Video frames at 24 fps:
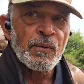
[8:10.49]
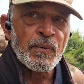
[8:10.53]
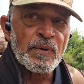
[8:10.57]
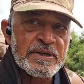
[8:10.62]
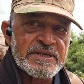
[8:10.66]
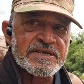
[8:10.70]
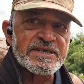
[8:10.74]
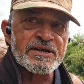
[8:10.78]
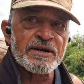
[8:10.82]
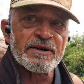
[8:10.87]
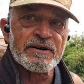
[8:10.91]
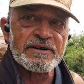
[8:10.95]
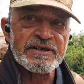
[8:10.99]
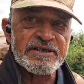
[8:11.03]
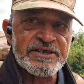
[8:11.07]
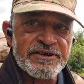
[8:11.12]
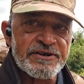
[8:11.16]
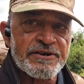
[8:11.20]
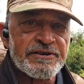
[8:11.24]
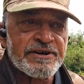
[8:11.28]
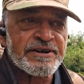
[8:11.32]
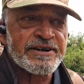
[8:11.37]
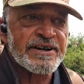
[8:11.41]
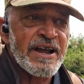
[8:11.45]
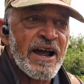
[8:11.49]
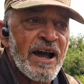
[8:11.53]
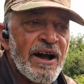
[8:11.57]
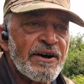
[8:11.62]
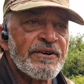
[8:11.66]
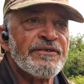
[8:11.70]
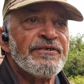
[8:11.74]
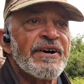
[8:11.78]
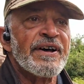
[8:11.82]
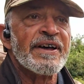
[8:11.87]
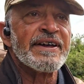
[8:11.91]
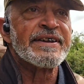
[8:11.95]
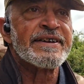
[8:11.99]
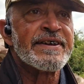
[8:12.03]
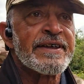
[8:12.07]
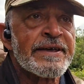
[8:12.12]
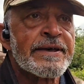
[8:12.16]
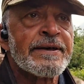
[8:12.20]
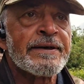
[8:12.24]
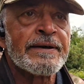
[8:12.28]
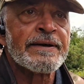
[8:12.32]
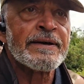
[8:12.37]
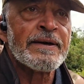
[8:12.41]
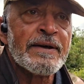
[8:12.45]
We saw it during COVID.
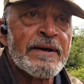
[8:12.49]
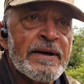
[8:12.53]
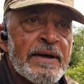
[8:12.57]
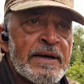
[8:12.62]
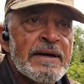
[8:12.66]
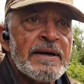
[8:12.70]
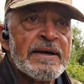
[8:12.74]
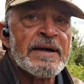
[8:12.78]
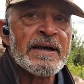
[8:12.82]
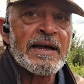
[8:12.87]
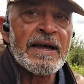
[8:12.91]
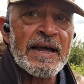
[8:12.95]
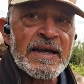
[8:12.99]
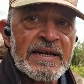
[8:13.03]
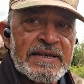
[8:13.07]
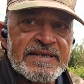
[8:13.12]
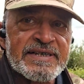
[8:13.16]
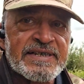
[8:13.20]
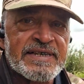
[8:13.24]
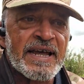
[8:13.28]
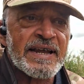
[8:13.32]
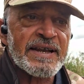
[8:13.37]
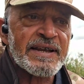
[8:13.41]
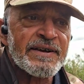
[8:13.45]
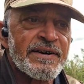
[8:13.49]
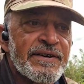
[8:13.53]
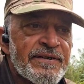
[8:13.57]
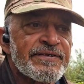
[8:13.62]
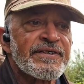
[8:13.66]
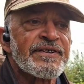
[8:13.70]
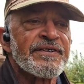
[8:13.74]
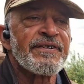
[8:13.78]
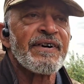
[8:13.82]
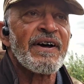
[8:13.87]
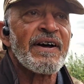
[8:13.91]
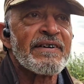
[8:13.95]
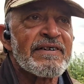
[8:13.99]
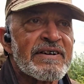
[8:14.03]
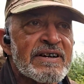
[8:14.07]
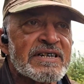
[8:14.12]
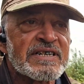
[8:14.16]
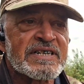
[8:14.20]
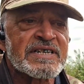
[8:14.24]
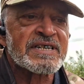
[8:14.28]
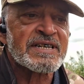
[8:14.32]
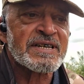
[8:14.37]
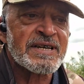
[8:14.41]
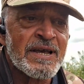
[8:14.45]
Instead of the
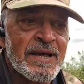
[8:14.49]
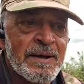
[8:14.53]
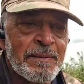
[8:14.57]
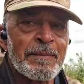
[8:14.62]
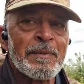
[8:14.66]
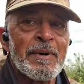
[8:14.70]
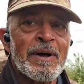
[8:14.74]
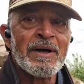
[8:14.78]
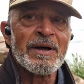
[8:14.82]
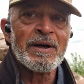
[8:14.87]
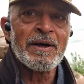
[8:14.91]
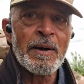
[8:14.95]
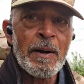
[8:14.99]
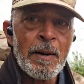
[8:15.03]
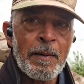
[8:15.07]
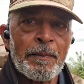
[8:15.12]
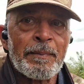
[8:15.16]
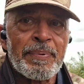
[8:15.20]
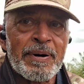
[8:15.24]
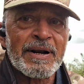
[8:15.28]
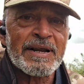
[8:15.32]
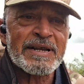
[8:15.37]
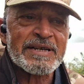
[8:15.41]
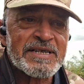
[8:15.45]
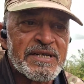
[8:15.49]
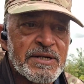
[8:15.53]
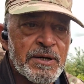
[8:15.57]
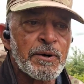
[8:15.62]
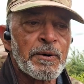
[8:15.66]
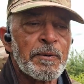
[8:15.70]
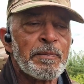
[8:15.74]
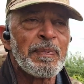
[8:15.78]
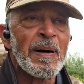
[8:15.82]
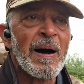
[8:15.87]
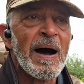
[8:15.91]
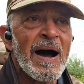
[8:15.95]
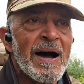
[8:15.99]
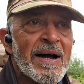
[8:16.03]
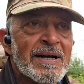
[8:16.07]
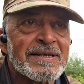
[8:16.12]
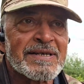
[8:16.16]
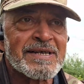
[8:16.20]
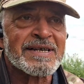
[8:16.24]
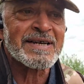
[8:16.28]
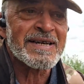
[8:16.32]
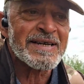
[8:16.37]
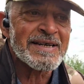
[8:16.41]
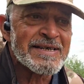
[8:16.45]
various political
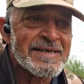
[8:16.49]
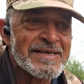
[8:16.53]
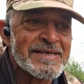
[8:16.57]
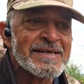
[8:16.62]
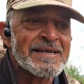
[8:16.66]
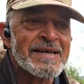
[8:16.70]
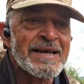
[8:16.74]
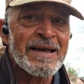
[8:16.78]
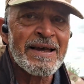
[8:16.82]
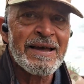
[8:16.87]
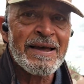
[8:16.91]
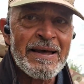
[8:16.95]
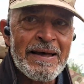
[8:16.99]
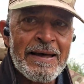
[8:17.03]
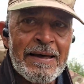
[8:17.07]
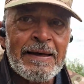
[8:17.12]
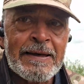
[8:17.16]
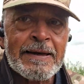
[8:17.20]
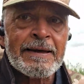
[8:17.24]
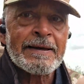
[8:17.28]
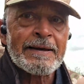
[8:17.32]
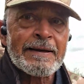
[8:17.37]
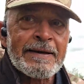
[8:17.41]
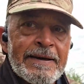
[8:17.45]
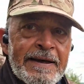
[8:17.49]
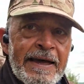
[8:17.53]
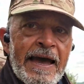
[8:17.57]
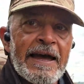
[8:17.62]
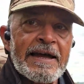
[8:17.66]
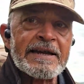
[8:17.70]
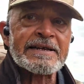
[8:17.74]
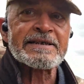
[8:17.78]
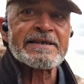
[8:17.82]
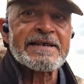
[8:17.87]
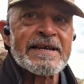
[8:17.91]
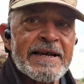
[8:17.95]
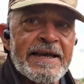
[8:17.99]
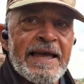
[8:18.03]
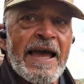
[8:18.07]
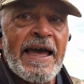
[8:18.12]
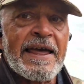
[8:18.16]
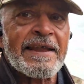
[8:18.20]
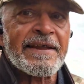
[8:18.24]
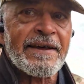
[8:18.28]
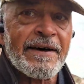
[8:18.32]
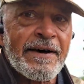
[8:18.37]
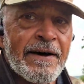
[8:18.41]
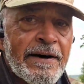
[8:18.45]
parties getting
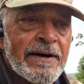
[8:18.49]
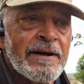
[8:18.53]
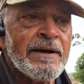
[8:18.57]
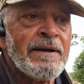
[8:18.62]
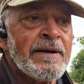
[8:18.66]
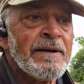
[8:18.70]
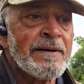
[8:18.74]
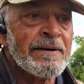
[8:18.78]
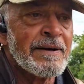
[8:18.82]
together